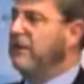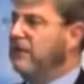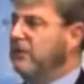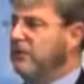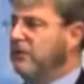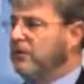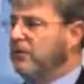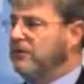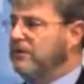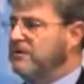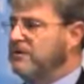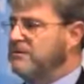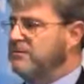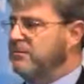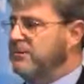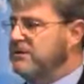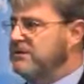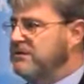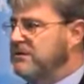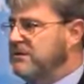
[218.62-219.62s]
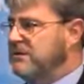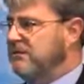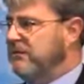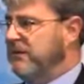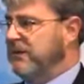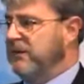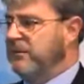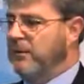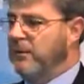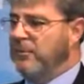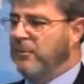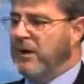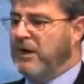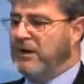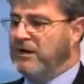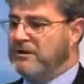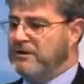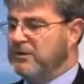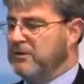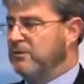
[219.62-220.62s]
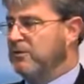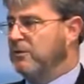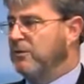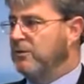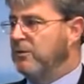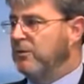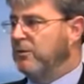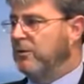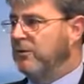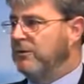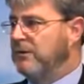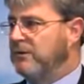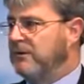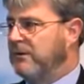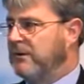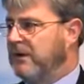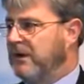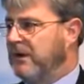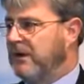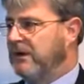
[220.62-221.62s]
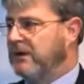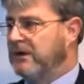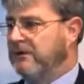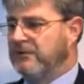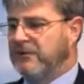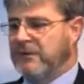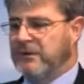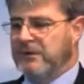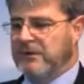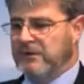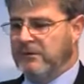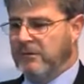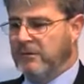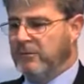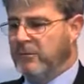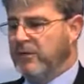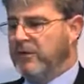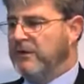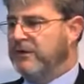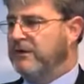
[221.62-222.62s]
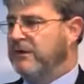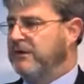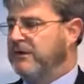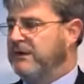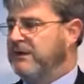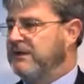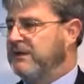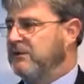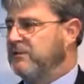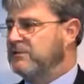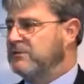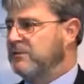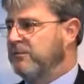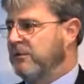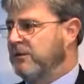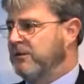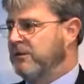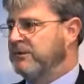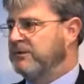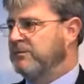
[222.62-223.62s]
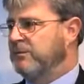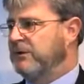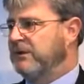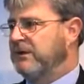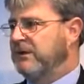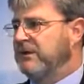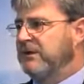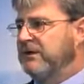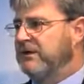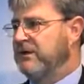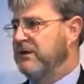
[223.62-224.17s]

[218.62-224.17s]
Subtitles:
who is Business Development Manager, who will go and give you more of the details about this particular